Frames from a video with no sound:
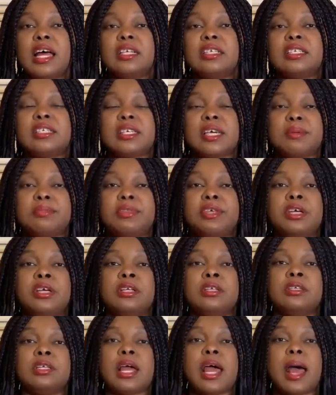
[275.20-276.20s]
The same
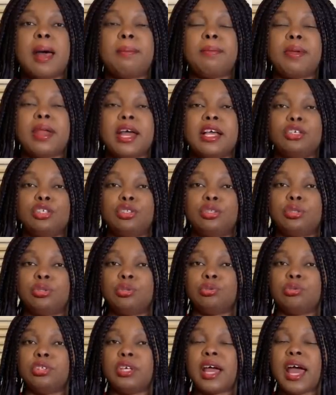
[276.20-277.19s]
thing applies
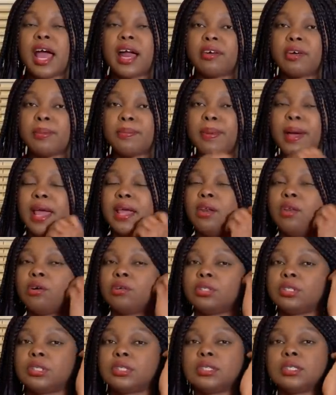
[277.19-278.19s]
to the
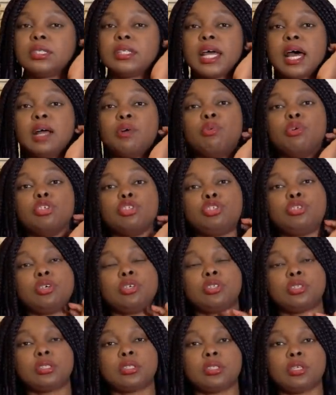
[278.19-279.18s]
Agri-Pilot that was
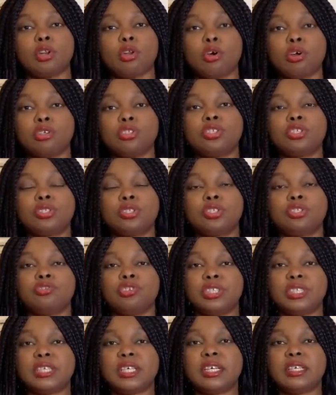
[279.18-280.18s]
just launched
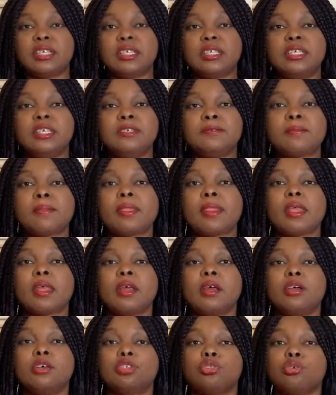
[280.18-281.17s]
recently.
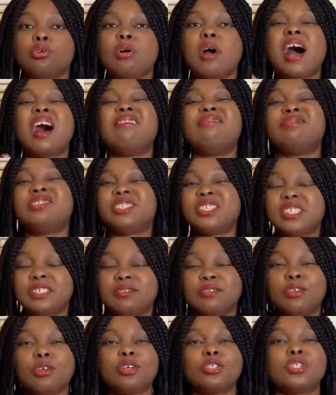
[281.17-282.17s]
So I've
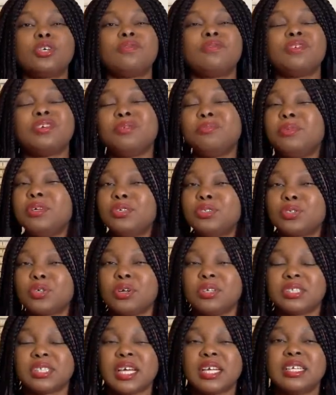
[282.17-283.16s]
received lots of emails
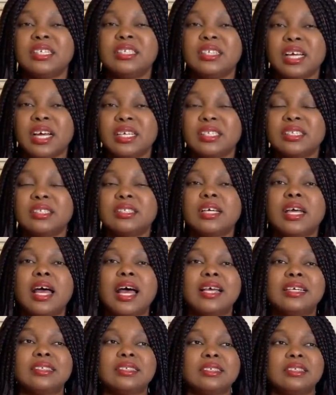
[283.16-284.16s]
concerning that,
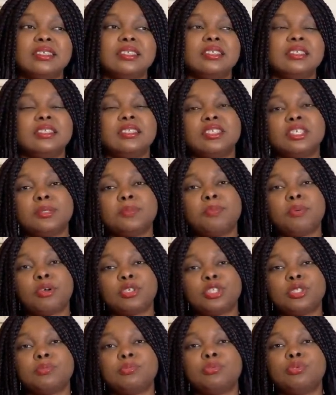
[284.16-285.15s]
asking, is it
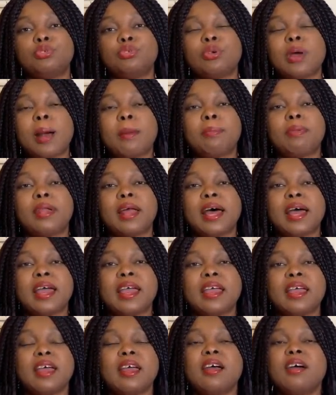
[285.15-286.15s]
possible to
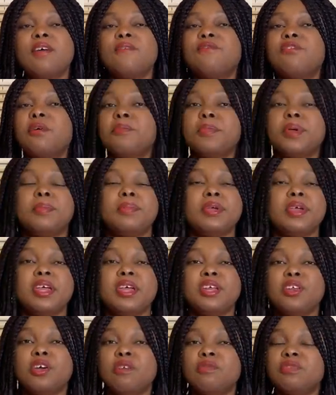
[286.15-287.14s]
apply for maybe
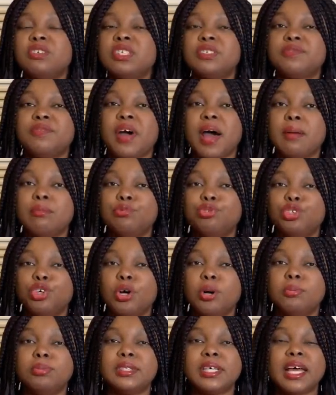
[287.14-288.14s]
any of these farm
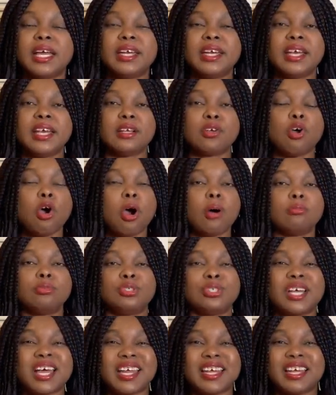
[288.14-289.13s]
jobs and then come
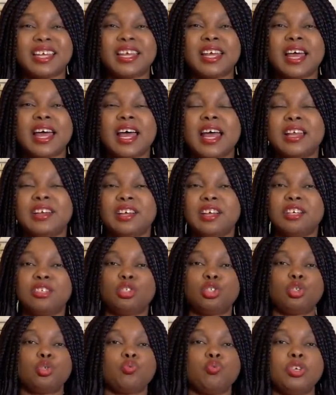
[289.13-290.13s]
to Canada and then
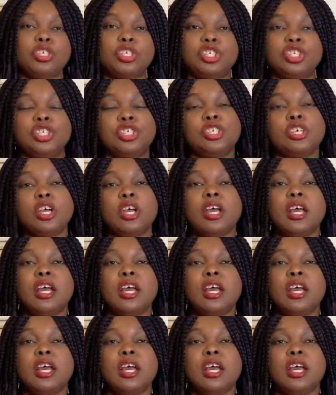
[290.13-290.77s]
switch